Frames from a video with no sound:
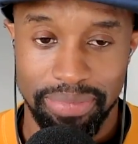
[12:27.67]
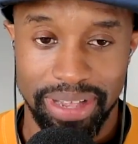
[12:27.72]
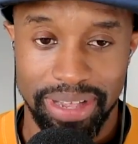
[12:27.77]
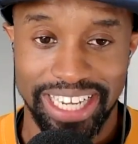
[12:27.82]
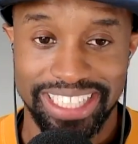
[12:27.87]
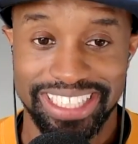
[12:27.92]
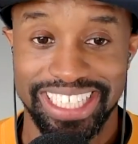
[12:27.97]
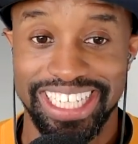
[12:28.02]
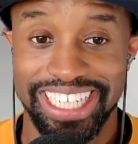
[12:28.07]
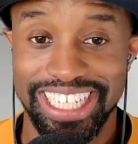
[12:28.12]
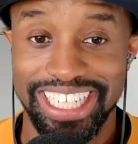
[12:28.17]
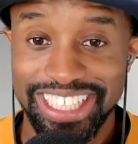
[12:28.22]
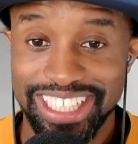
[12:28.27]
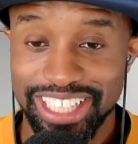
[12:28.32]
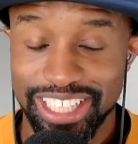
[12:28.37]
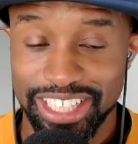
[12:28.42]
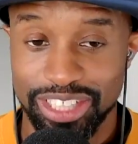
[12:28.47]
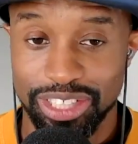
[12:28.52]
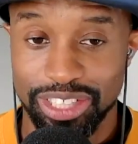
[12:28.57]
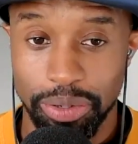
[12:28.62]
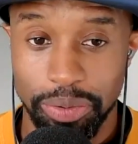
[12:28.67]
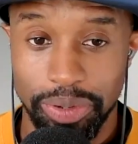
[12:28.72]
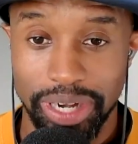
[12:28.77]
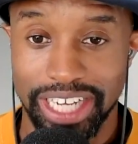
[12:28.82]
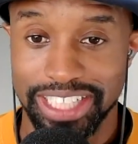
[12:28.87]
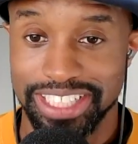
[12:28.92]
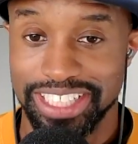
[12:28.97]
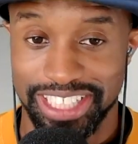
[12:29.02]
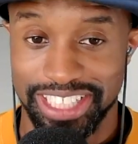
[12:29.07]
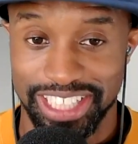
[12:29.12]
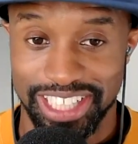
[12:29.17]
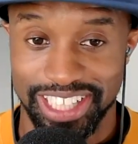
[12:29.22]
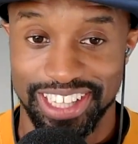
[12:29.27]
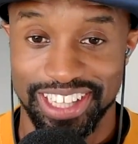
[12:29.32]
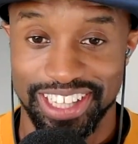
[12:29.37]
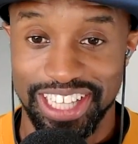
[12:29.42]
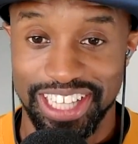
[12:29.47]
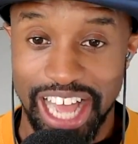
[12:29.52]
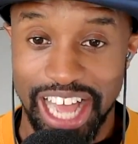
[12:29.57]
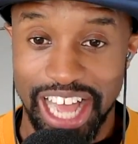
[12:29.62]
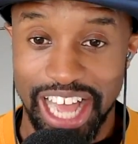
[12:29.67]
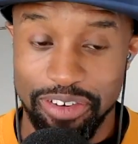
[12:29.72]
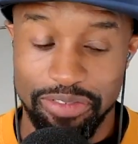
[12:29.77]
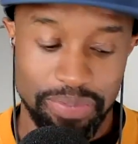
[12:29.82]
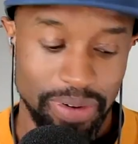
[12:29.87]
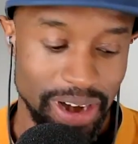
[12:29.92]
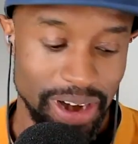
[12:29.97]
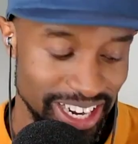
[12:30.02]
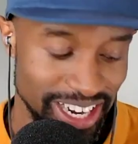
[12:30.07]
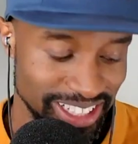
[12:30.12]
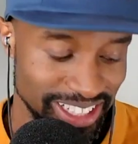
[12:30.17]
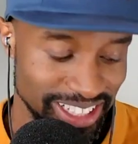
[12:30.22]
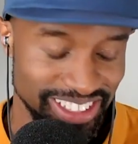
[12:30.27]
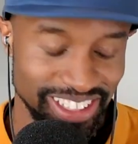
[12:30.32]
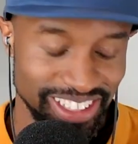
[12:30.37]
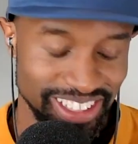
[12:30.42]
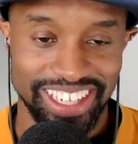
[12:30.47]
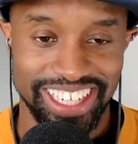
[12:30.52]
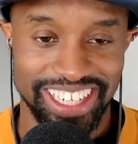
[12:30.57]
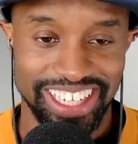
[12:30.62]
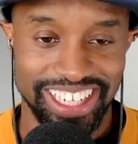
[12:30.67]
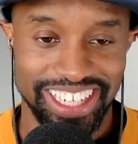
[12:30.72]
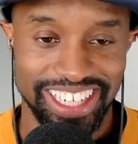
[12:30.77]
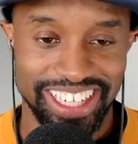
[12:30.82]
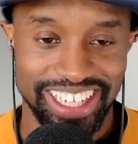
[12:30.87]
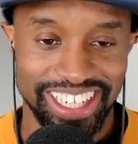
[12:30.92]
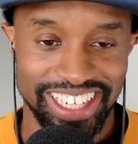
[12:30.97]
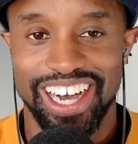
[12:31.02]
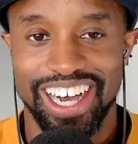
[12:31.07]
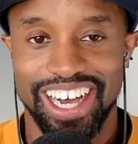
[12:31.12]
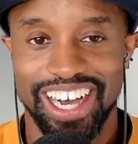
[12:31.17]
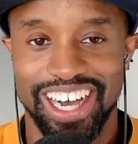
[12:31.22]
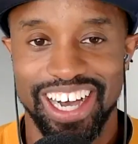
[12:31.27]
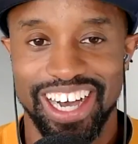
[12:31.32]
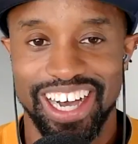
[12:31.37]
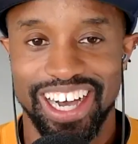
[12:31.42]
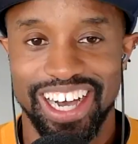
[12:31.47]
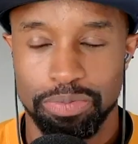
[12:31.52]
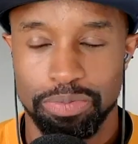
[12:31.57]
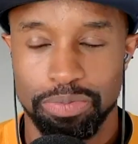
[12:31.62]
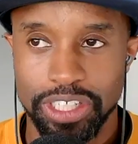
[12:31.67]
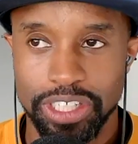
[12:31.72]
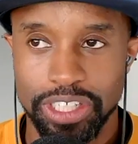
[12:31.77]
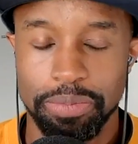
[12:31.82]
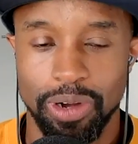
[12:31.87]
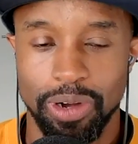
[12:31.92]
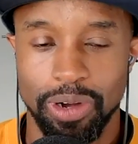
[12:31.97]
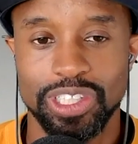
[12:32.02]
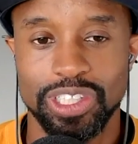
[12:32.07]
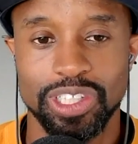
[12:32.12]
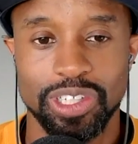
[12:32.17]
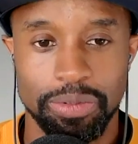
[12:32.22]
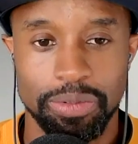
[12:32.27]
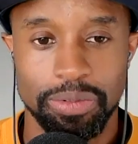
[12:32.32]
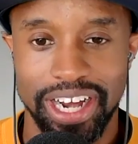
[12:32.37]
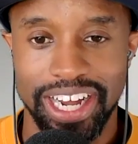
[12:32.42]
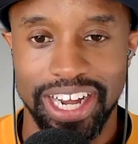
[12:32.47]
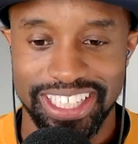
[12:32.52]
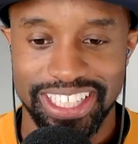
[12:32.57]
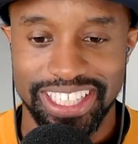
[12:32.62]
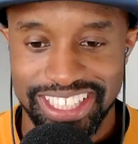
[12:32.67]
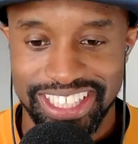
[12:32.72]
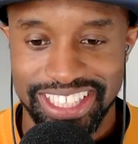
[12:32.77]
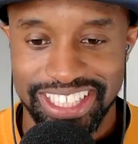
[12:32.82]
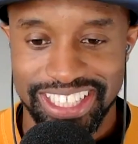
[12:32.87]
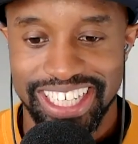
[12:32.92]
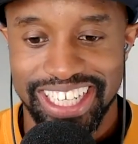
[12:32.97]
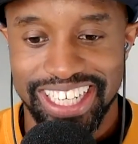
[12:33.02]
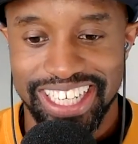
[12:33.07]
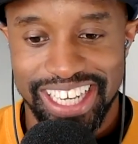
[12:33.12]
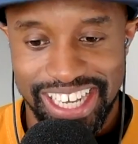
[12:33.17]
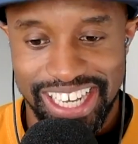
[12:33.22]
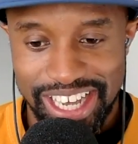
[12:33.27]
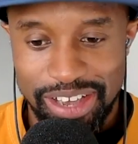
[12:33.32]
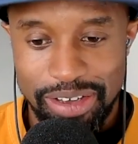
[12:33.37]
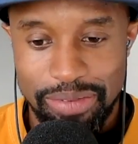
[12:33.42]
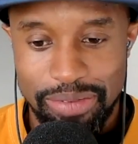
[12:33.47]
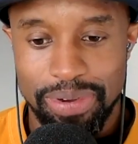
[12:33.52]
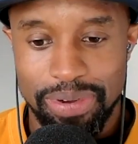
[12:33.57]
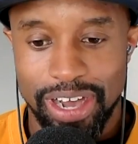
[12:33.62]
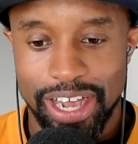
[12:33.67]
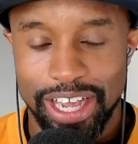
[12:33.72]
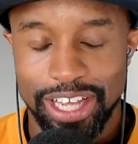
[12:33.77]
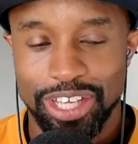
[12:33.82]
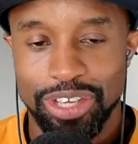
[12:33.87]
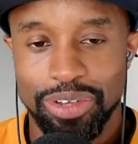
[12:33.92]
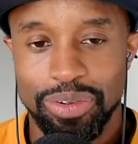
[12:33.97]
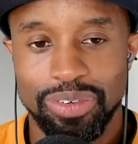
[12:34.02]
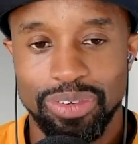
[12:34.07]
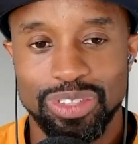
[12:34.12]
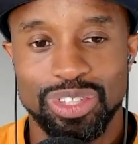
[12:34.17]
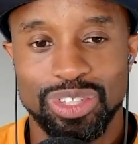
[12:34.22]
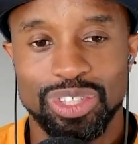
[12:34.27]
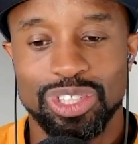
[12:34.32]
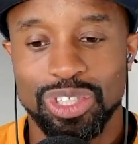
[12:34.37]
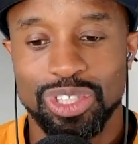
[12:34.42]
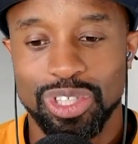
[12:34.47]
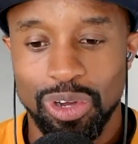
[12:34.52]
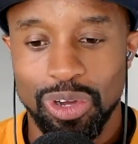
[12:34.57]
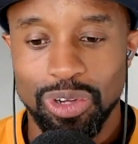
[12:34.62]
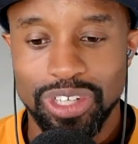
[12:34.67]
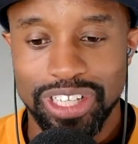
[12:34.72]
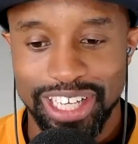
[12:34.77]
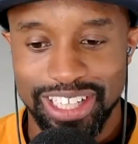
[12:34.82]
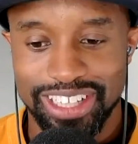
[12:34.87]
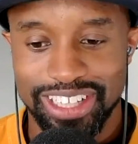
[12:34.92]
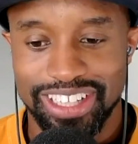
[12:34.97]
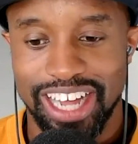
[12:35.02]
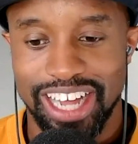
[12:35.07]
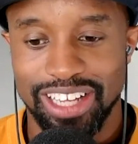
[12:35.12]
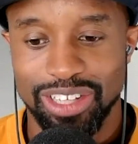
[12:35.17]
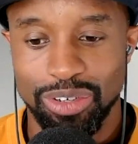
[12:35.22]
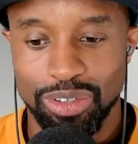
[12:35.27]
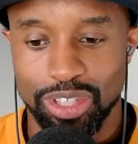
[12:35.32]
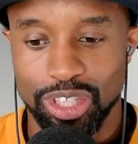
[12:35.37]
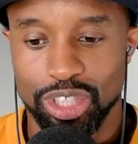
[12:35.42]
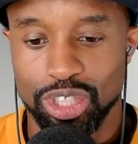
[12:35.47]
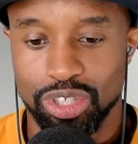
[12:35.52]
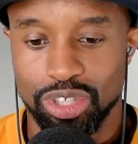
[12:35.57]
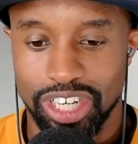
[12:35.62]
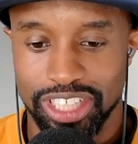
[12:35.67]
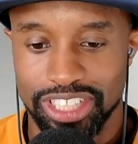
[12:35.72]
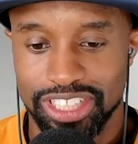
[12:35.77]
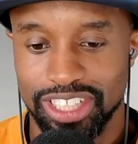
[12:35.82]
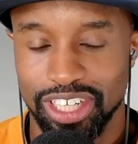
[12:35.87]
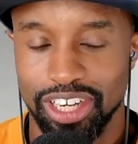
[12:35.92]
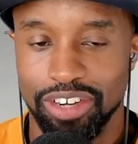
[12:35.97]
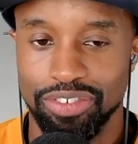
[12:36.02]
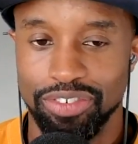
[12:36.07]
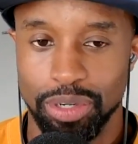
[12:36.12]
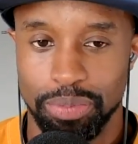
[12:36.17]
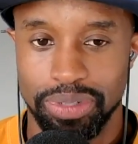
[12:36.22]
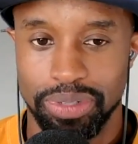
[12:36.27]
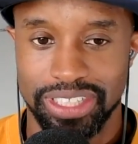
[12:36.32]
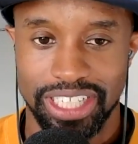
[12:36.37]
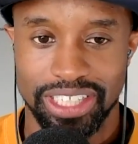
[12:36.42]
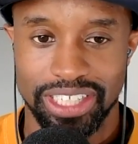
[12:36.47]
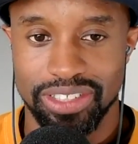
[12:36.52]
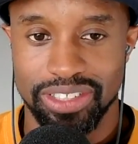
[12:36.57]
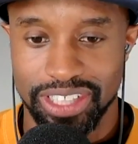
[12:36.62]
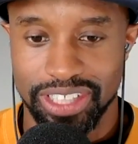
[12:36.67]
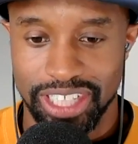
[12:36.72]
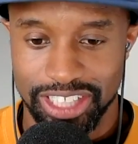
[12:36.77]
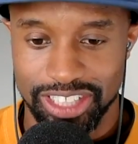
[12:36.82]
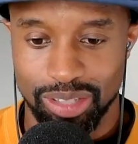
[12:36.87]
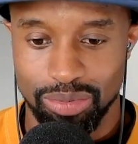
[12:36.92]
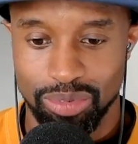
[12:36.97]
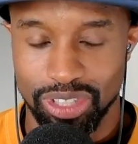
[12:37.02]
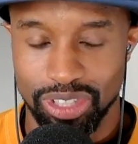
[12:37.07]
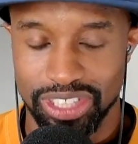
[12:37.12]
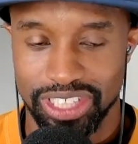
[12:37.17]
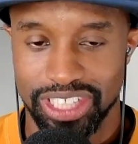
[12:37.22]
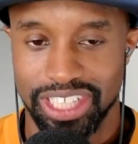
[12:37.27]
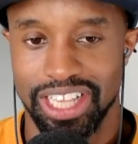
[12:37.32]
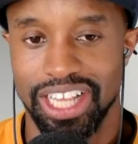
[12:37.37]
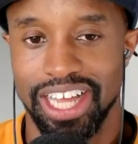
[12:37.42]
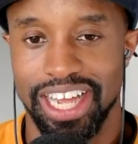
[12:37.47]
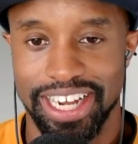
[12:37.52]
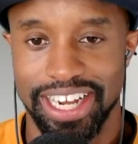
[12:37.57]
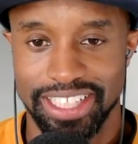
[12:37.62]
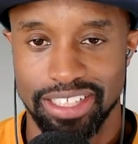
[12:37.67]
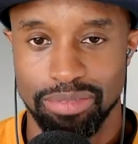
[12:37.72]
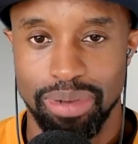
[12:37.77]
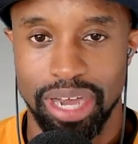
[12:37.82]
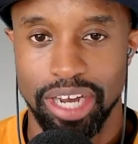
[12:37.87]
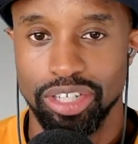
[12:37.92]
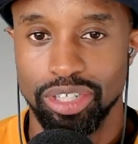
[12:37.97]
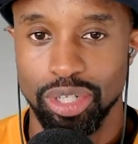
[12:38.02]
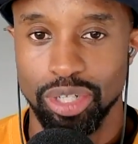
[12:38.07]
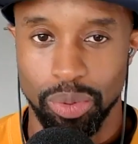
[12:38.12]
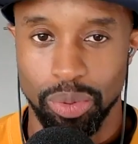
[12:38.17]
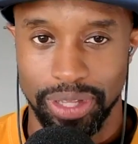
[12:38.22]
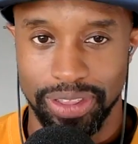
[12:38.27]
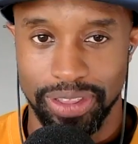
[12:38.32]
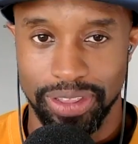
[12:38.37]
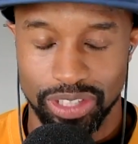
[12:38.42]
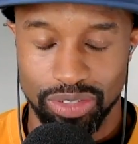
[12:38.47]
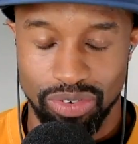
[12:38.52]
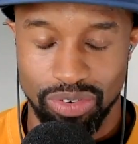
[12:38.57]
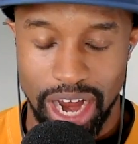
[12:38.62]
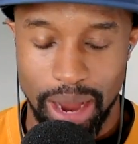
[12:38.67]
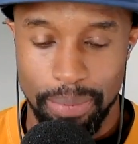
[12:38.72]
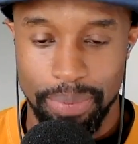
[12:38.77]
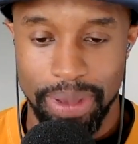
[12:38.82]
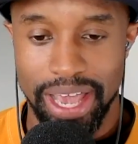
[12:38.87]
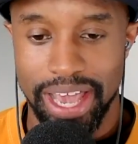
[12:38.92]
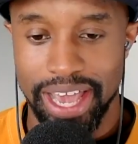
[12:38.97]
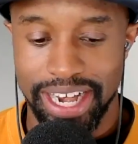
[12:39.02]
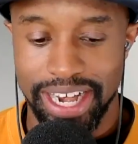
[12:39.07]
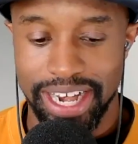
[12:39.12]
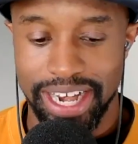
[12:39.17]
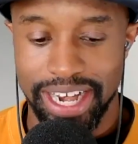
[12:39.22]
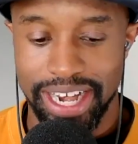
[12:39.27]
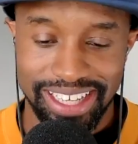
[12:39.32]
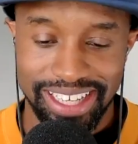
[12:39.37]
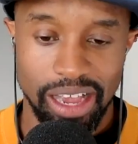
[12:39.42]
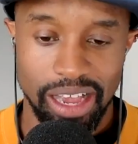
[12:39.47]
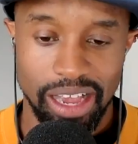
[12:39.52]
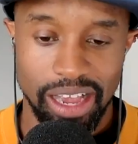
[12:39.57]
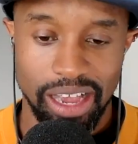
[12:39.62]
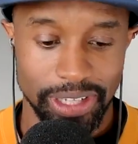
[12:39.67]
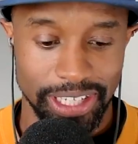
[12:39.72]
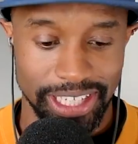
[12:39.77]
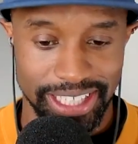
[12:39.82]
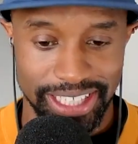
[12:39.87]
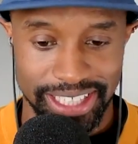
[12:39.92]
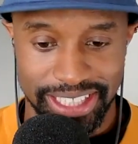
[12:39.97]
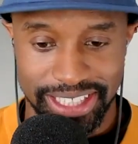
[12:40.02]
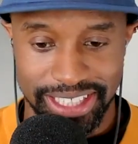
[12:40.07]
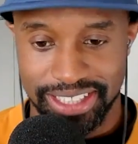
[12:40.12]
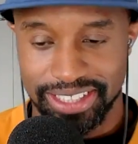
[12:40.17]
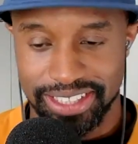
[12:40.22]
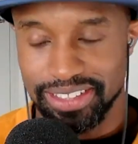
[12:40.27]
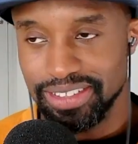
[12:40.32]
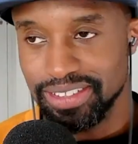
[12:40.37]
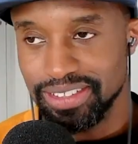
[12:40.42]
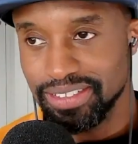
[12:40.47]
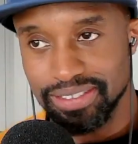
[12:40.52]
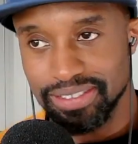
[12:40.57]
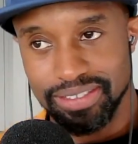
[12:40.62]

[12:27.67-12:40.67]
It's easy to do, and I see a lot of brands do it, especially personal brands. But you slowly dilute the trust of your potential customers and clients by doing this crap. And an example is,